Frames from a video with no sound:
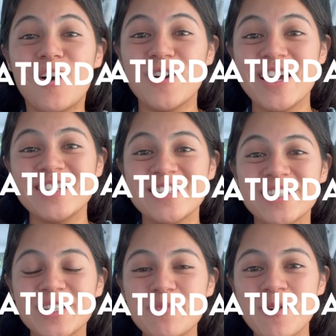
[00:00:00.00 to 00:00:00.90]
right,
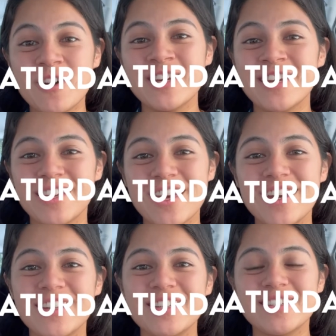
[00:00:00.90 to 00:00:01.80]
good morning. It
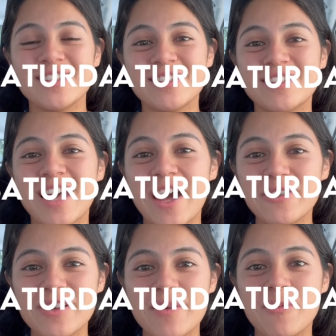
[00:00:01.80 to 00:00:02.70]
is
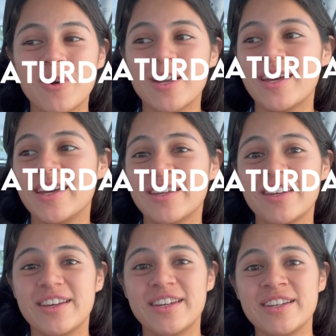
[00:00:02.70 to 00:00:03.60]
Saturday morning.
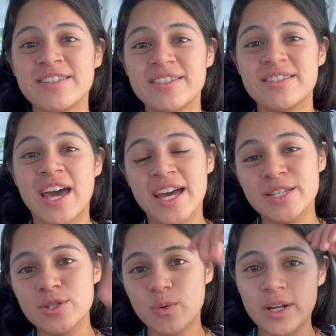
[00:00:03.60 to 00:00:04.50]
It's
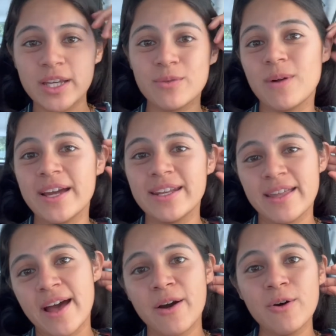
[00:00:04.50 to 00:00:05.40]
10.20 right
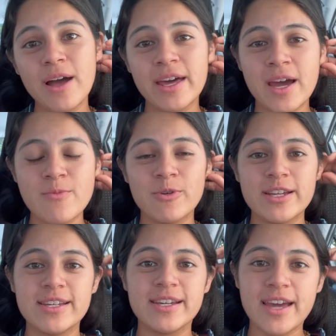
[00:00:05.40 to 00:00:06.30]
now, and I'm
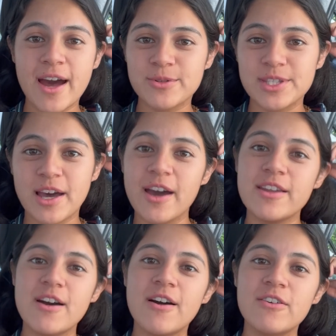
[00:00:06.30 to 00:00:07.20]
waiting
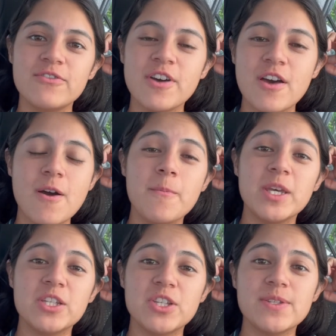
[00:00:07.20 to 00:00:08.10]
outside of
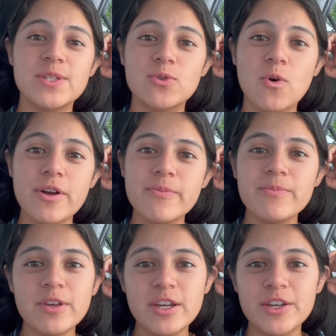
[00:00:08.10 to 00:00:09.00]
Michi's dorm.
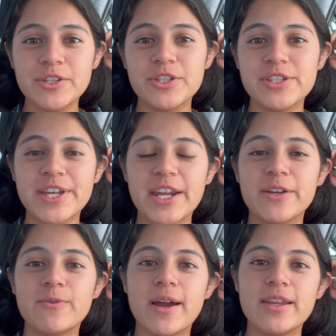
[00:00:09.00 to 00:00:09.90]
She's
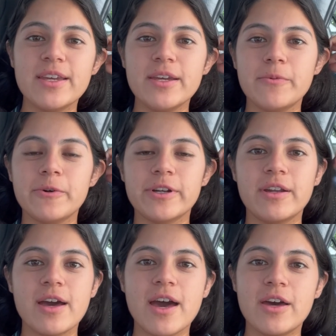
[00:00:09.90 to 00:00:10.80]
getting ready and we're
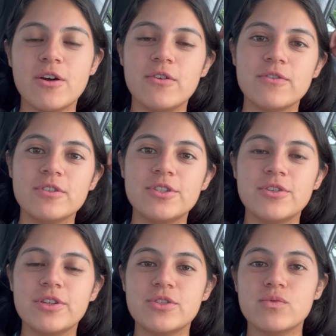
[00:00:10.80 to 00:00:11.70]
gonna head over to
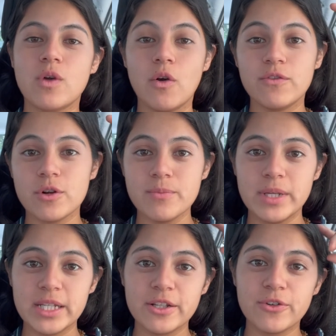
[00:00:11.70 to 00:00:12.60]
this Rover
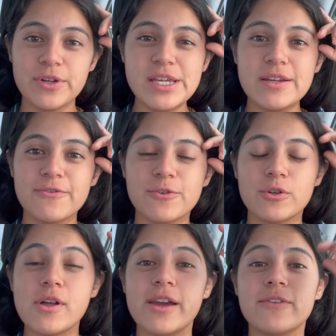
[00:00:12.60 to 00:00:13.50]
meet and greet for
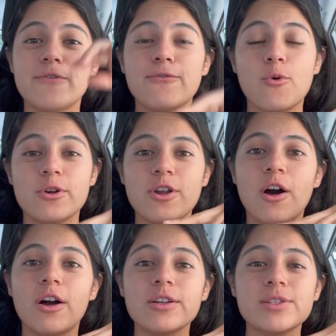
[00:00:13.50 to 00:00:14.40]
like four
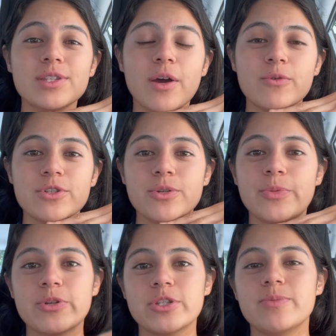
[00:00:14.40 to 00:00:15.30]
dogs that we're
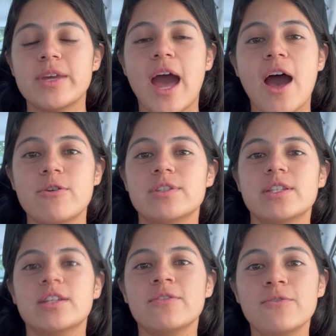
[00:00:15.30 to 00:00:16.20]
supposed to be house
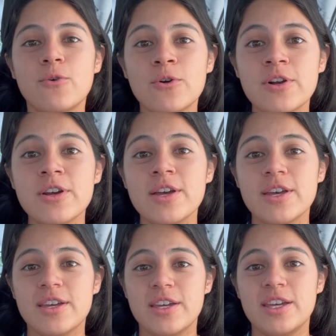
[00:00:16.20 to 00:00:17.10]
sitting for
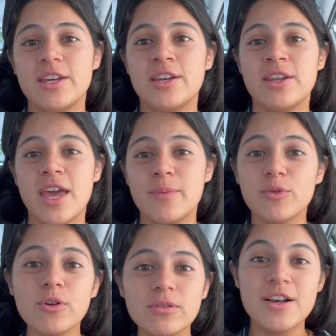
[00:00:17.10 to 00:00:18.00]
in
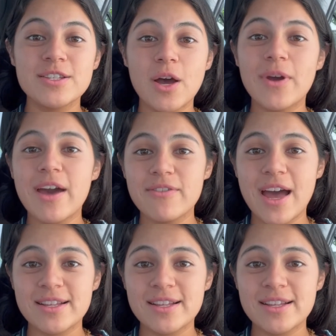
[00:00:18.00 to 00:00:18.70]
April. So we have that